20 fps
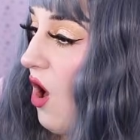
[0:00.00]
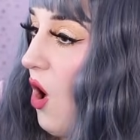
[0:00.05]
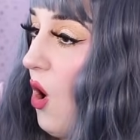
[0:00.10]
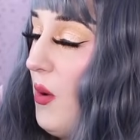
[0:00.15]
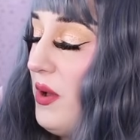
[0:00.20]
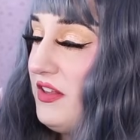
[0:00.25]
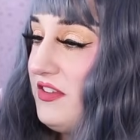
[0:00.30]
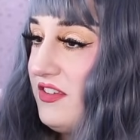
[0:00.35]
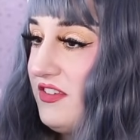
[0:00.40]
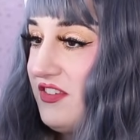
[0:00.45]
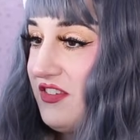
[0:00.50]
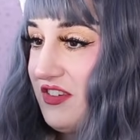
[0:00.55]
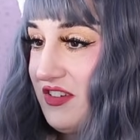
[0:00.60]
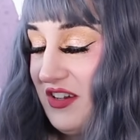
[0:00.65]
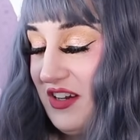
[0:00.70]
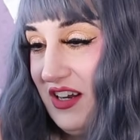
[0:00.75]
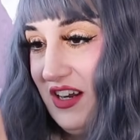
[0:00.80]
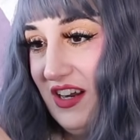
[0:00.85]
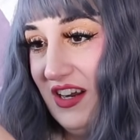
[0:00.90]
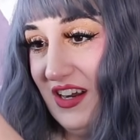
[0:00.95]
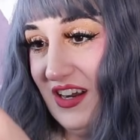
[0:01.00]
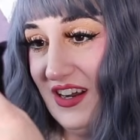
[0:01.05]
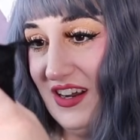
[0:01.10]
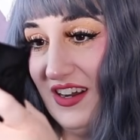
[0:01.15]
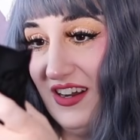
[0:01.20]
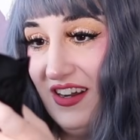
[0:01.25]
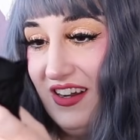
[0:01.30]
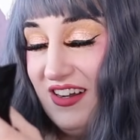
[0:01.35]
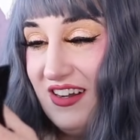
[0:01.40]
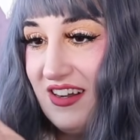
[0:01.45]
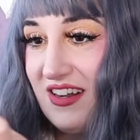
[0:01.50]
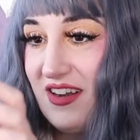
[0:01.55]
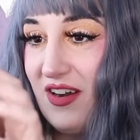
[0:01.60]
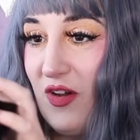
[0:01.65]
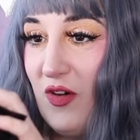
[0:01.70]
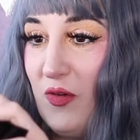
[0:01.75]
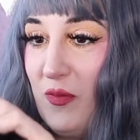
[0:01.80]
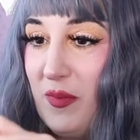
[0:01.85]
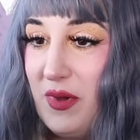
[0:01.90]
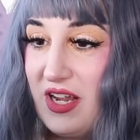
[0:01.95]
Oh, it's a skirt.
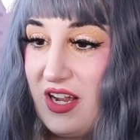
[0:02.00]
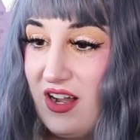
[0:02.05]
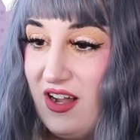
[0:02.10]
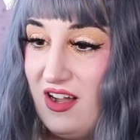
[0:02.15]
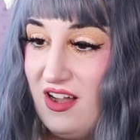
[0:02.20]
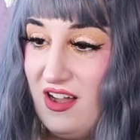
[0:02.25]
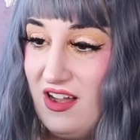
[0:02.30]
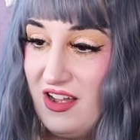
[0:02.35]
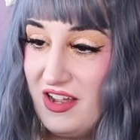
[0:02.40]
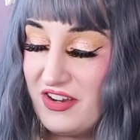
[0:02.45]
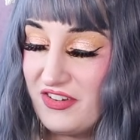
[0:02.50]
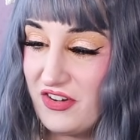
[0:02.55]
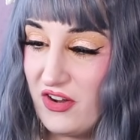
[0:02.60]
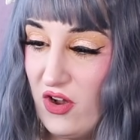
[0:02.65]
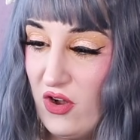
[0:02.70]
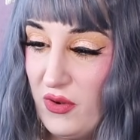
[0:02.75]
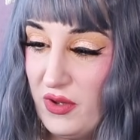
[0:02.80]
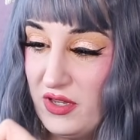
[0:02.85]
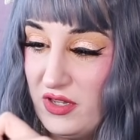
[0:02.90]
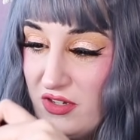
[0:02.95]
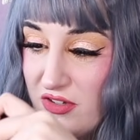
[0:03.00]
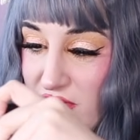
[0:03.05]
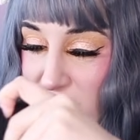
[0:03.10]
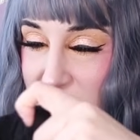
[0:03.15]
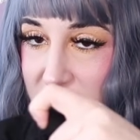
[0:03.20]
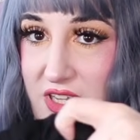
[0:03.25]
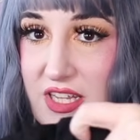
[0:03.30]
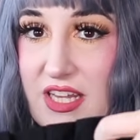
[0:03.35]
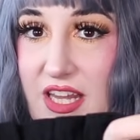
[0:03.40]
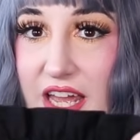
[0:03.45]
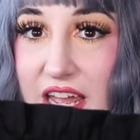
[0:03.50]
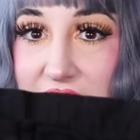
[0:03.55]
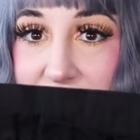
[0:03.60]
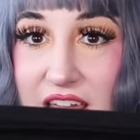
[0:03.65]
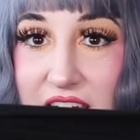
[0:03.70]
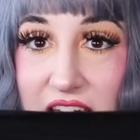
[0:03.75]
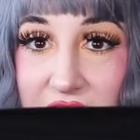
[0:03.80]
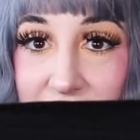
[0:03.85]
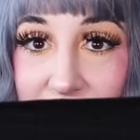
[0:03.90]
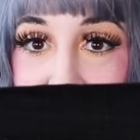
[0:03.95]
Oh my gosh. Oh, it looks really like